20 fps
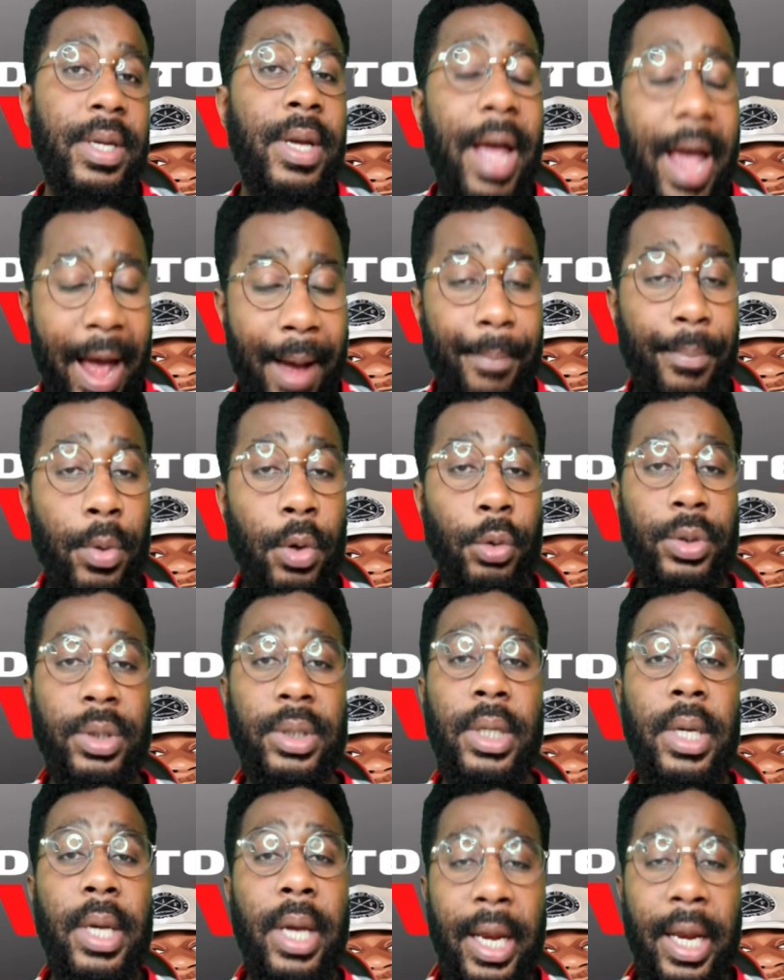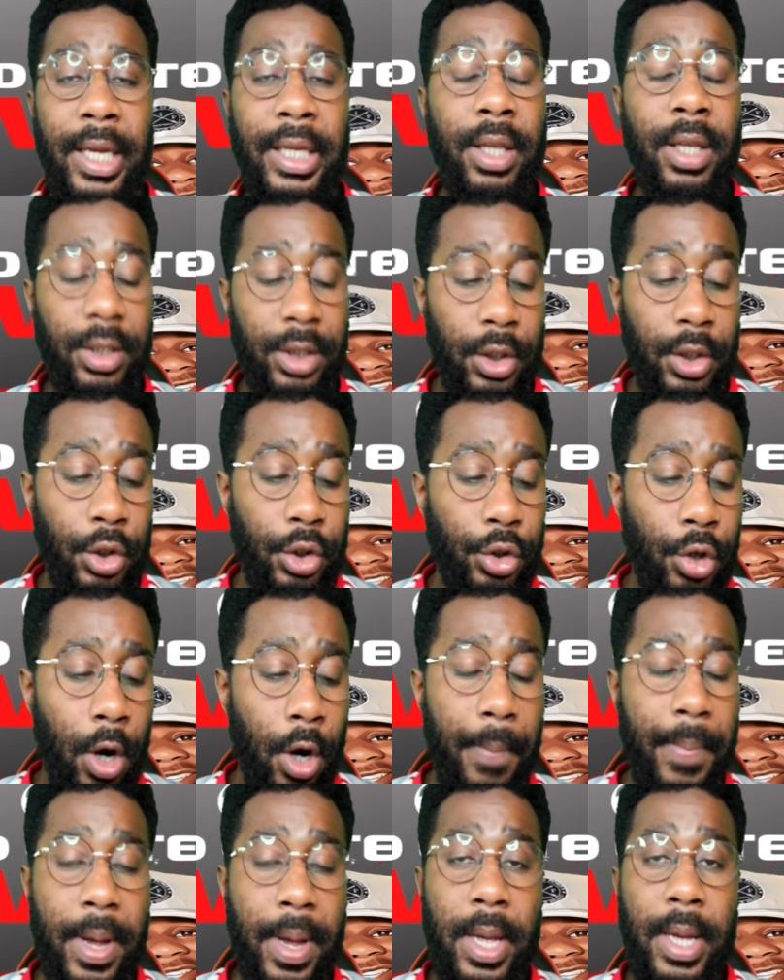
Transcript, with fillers: at most, and he does his job.